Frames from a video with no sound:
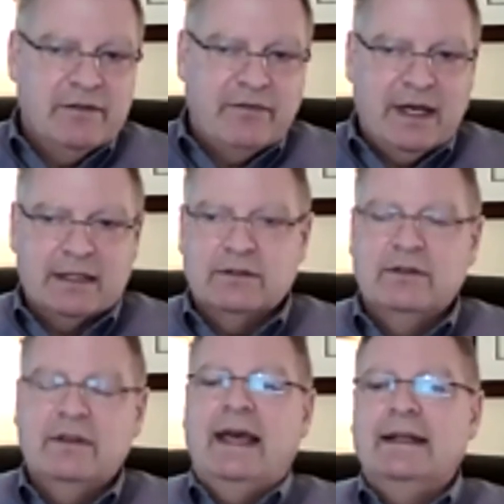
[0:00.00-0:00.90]
factored
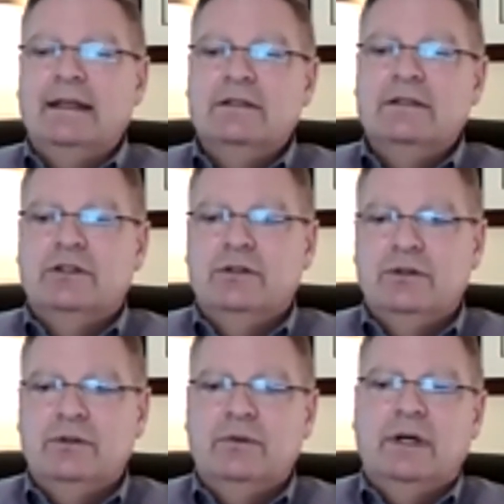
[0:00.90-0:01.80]
that
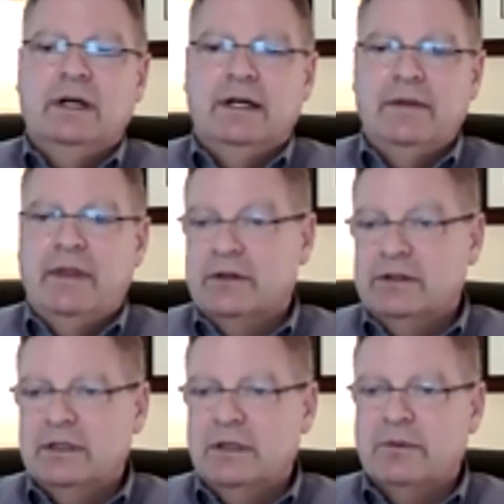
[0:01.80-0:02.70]
into their
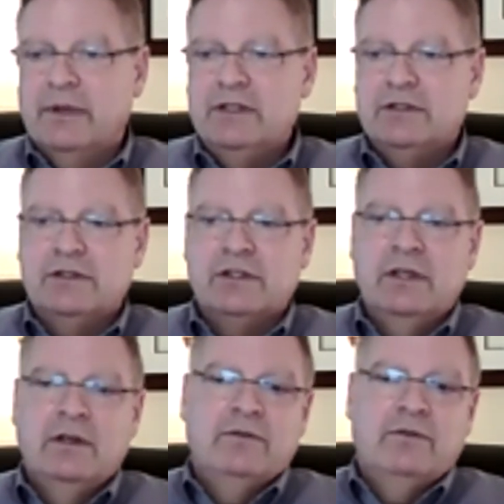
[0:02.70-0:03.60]
deliberations
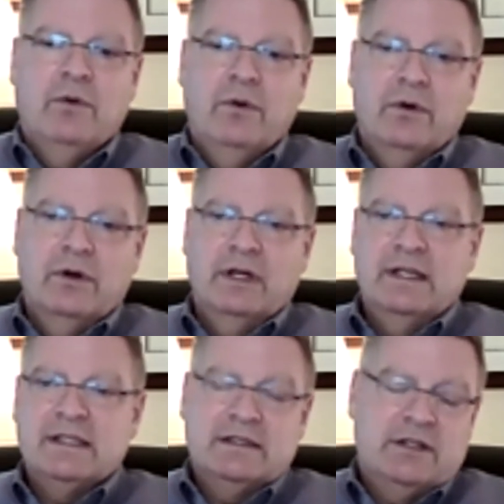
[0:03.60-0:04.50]
for
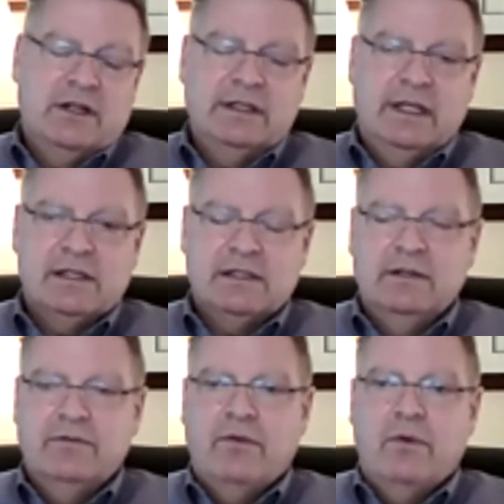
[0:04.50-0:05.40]
essentially
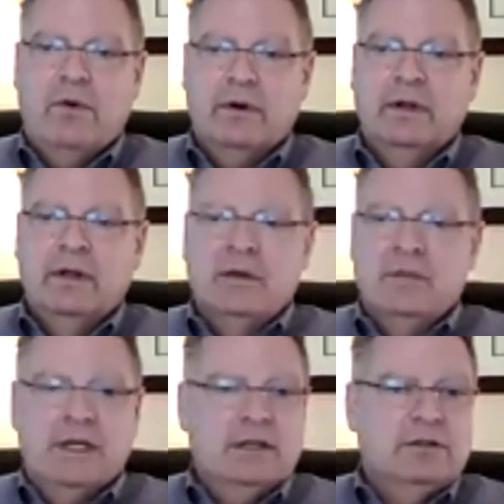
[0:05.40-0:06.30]
testing for
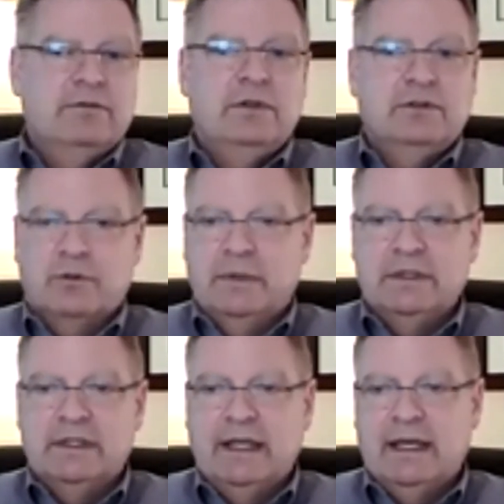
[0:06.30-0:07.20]
medical
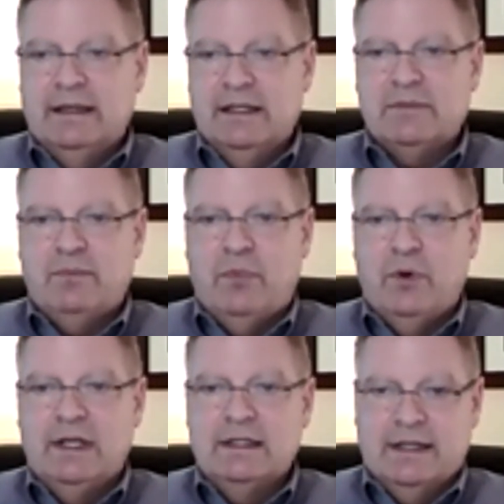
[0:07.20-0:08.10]
vulnerability at this
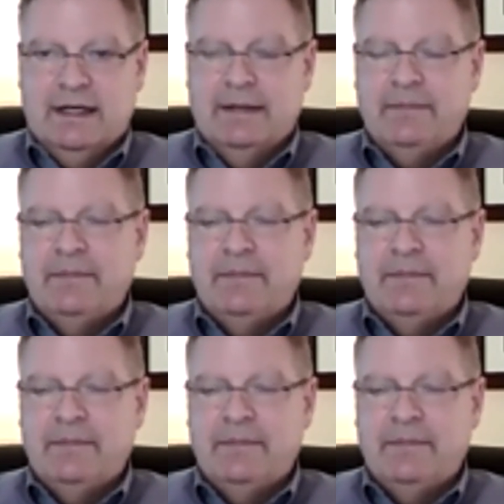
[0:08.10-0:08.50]
point in time.